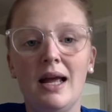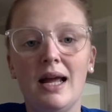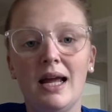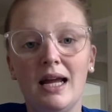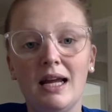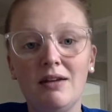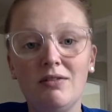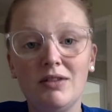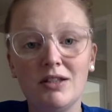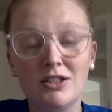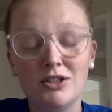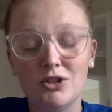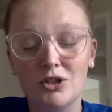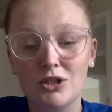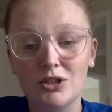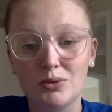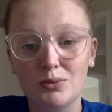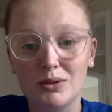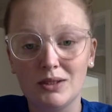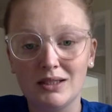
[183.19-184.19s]
If this
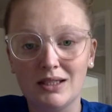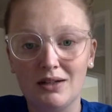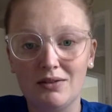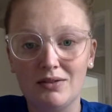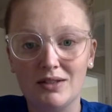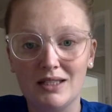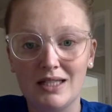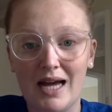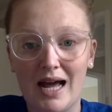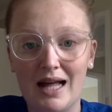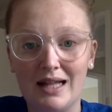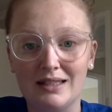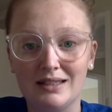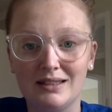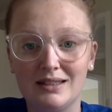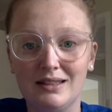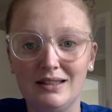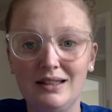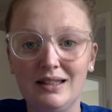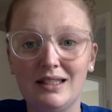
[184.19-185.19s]
dose was given to
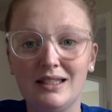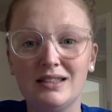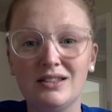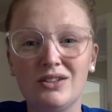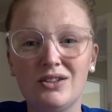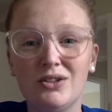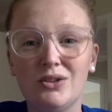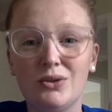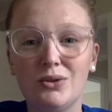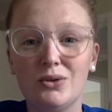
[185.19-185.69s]
Alison, this could